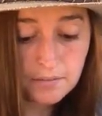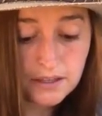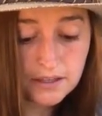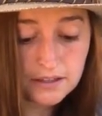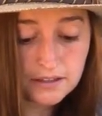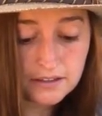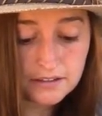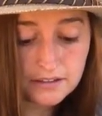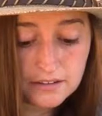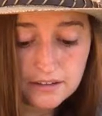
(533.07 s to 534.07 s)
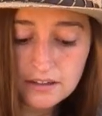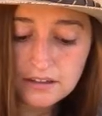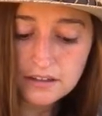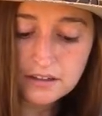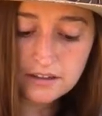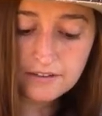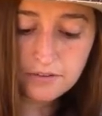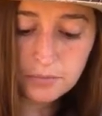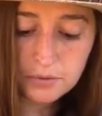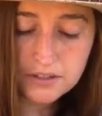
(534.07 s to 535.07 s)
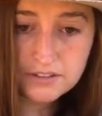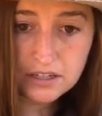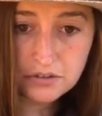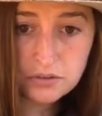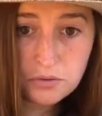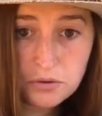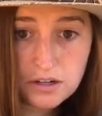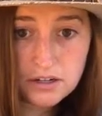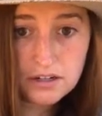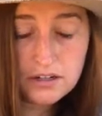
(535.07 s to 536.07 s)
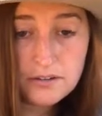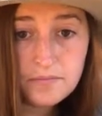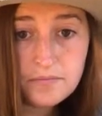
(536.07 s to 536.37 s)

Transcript: because if you press down too hard,